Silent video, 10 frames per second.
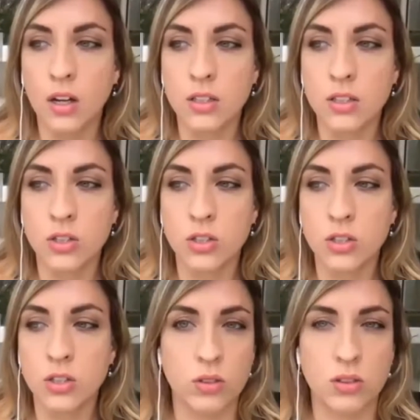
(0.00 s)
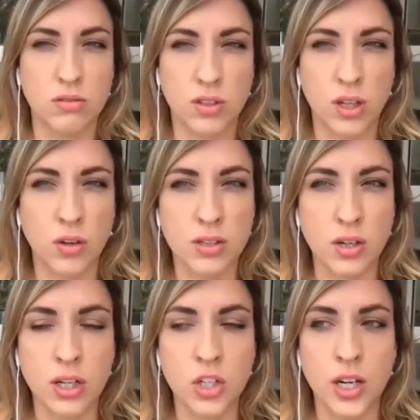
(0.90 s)
do you you know is there
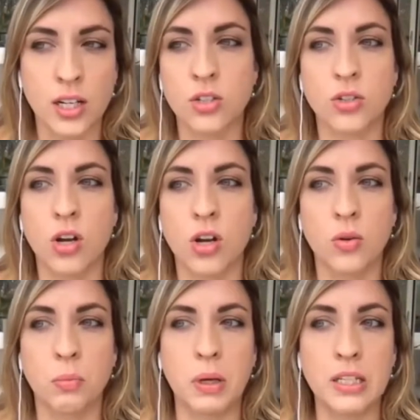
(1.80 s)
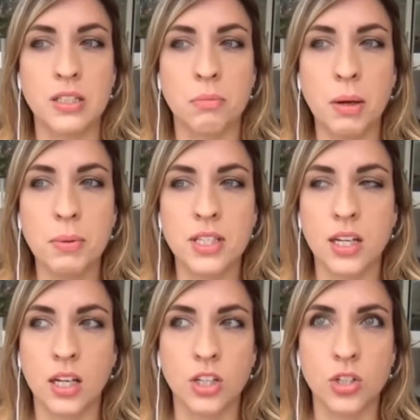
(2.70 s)
any chance your daughter would be into babysitting
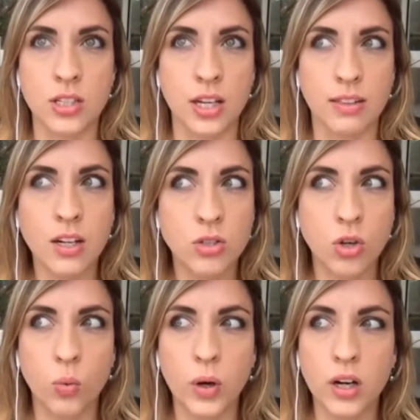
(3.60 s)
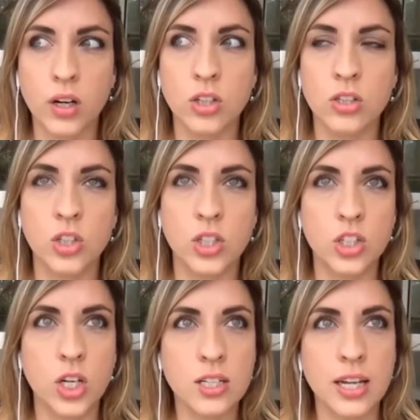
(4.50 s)
and she's like that's so weird she
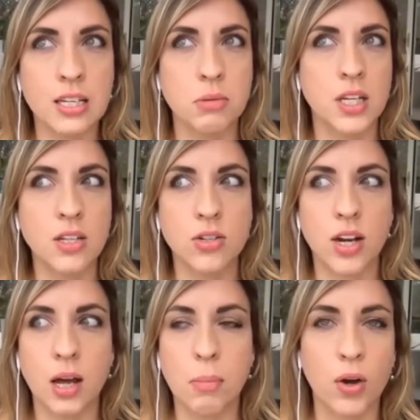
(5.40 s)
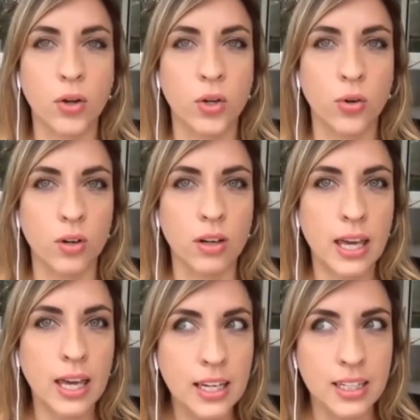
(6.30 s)
just asked me yesterday about your
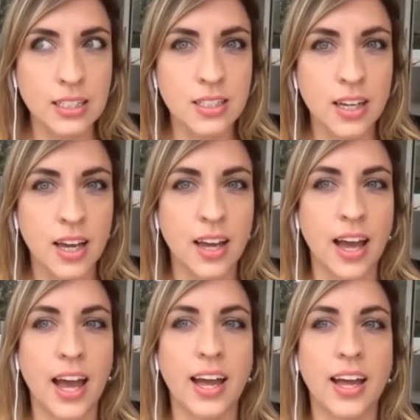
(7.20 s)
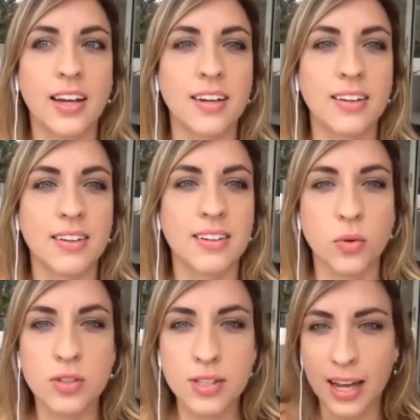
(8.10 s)
kids and so it's
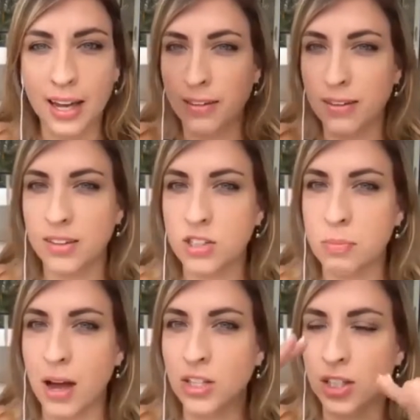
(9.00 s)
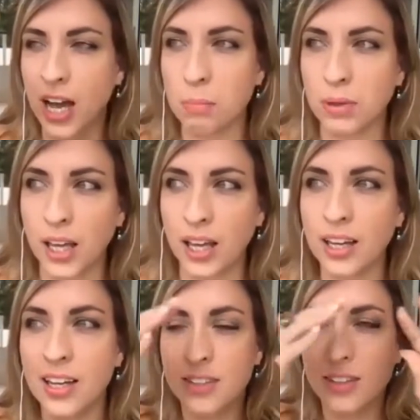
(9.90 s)
like there's magic happening
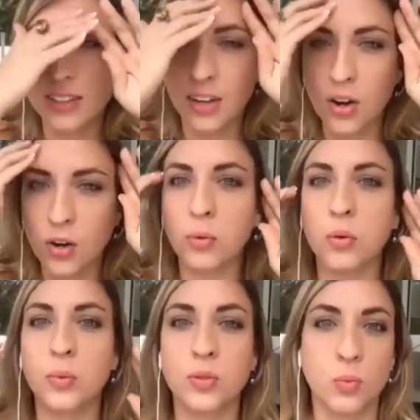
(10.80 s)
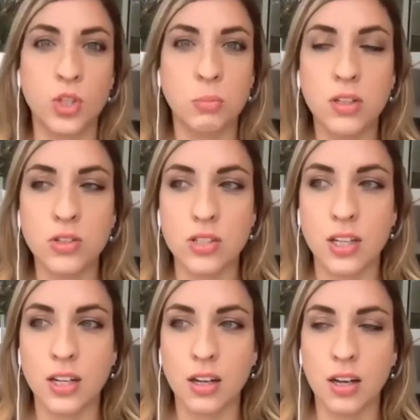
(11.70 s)
so i said oh well would, would she be interested
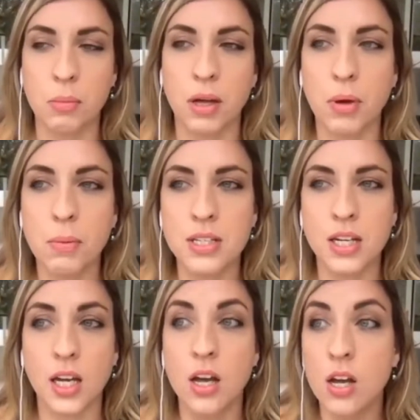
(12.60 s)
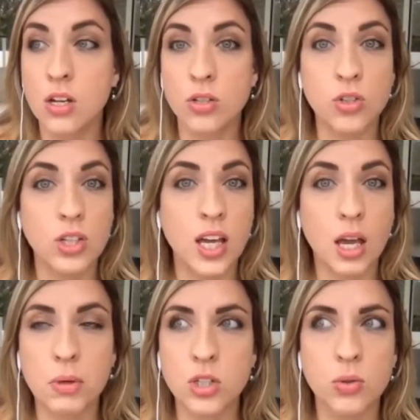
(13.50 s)
in coming and babysitting so she came and
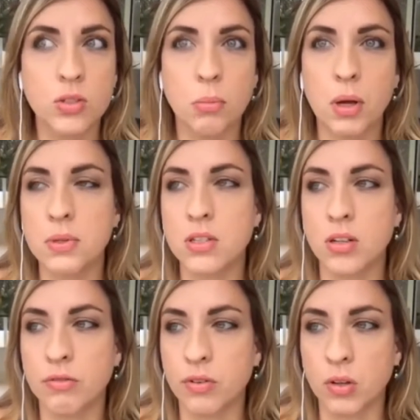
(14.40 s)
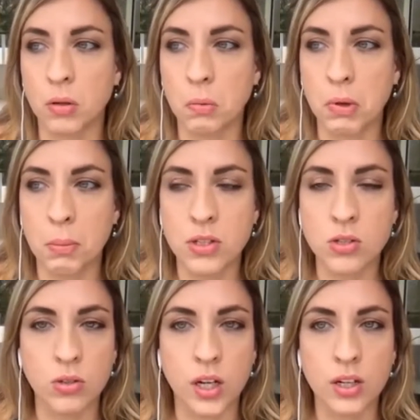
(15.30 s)
she was our babysitter for maybe two
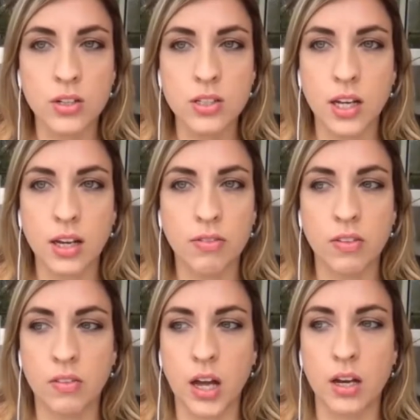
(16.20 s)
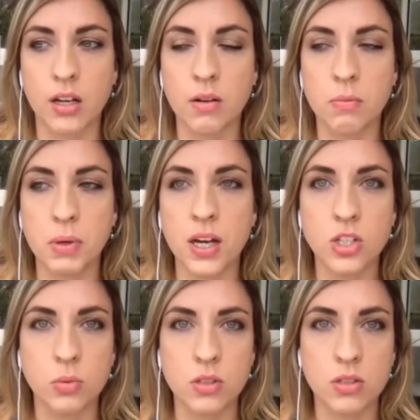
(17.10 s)
years like and because she
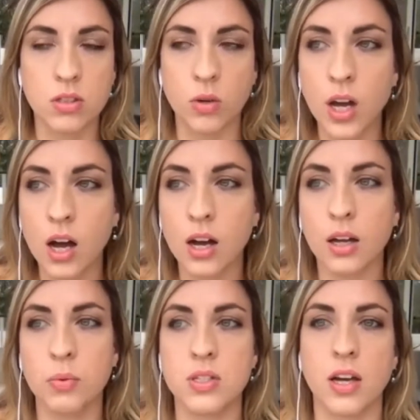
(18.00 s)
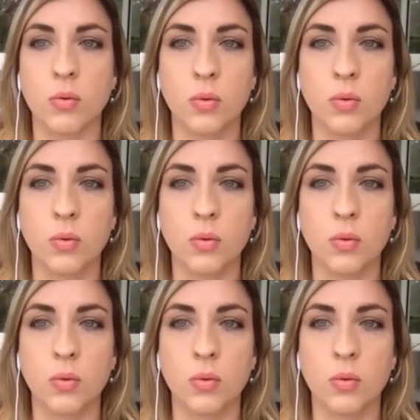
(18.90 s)
was so young it was like really